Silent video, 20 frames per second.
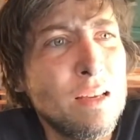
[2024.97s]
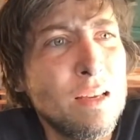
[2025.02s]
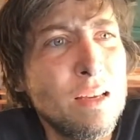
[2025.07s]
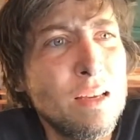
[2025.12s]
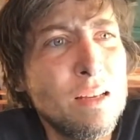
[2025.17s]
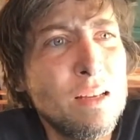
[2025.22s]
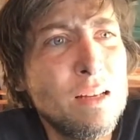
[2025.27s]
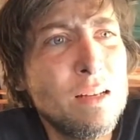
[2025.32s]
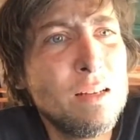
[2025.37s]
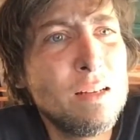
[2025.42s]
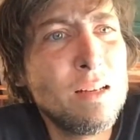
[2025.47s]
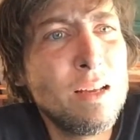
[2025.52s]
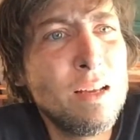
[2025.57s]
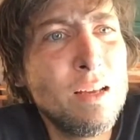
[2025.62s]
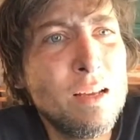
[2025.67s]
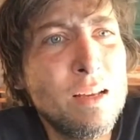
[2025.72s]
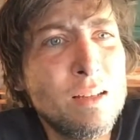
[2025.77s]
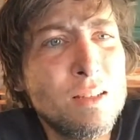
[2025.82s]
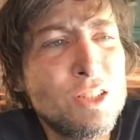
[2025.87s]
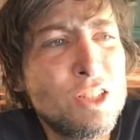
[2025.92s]

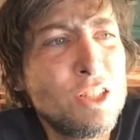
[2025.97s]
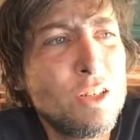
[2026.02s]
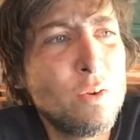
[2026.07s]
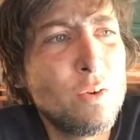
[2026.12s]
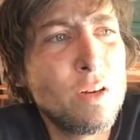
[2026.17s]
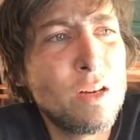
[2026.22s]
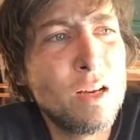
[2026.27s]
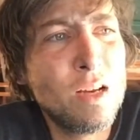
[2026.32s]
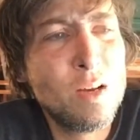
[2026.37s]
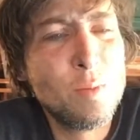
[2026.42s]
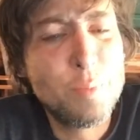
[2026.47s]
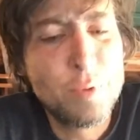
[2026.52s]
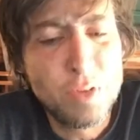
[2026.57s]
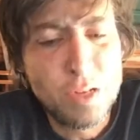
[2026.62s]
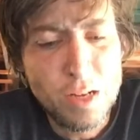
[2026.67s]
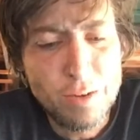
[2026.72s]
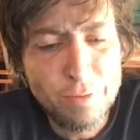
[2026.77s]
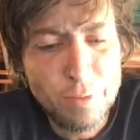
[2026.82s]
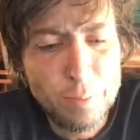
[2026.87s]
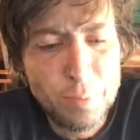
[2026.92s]
and showing up,
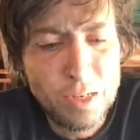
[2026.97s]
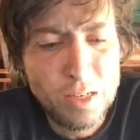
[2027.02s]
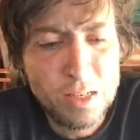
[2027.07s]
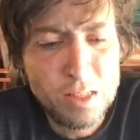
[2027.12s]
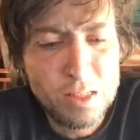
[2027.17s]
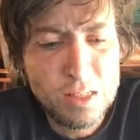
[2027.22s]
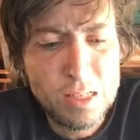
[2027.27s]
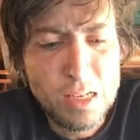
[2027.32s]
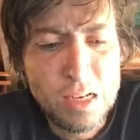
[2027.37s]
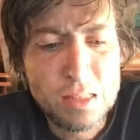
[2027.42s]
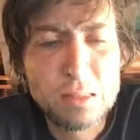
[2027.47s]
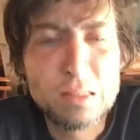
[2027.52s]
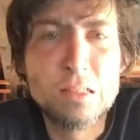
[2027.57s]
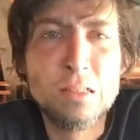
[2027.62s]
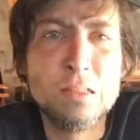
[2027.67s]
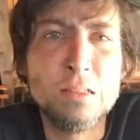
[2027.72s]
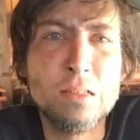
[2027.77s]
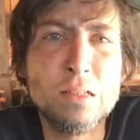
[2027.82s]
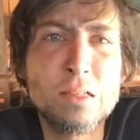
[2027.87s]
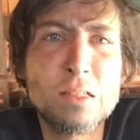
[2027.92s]
and everybody's got their